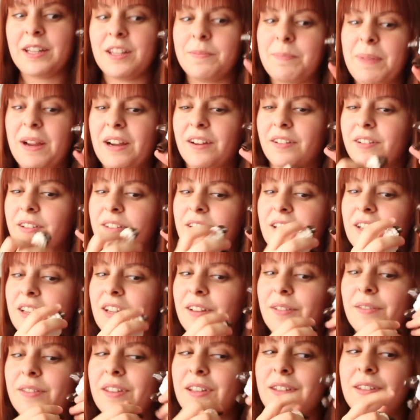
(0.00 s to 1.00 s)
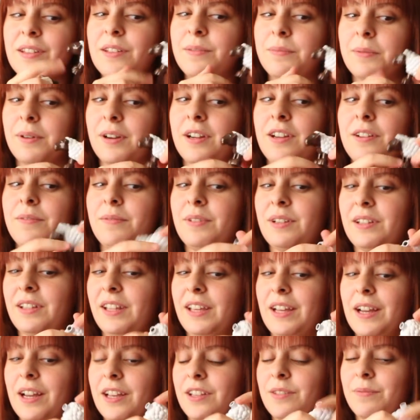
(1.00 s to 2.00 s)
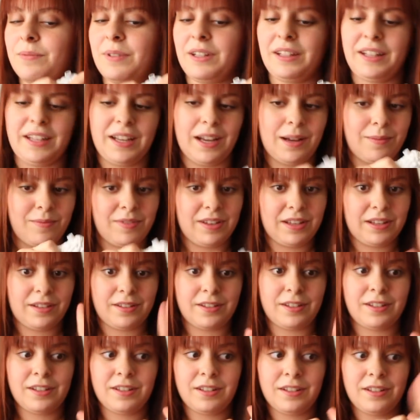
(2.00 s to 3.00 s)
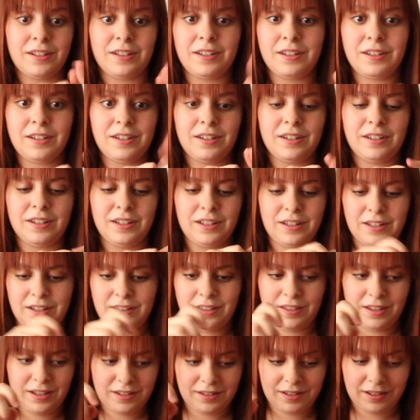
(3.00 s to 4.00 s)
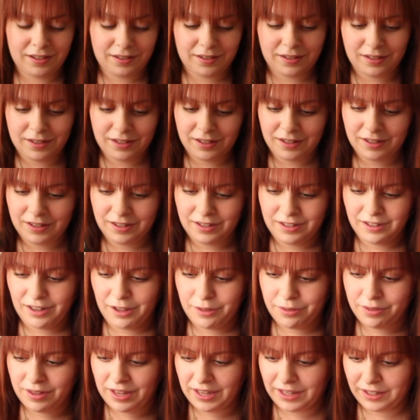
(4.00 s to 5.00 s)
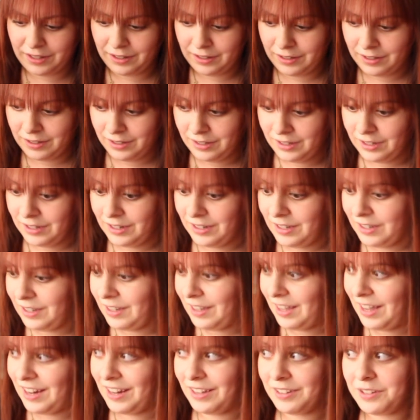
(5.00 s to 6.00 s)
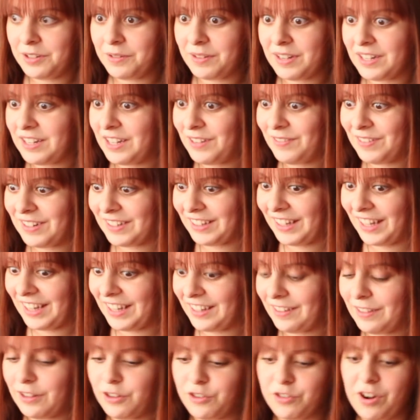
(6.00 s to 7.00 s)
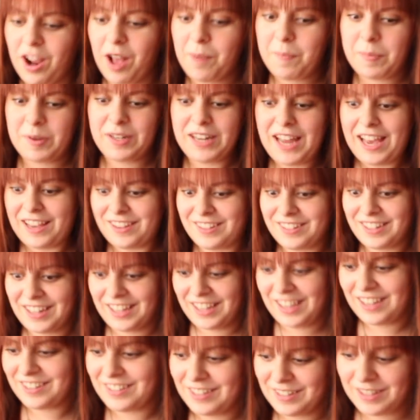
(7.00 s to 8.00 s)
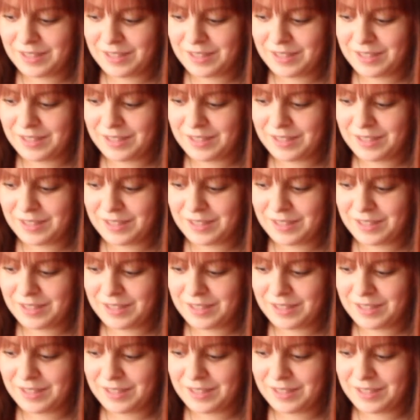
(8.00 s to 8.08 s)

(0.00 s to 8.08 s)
comparison. Now this is where it really is really obvious. This is nothing. And as you can even like the drop test, I guess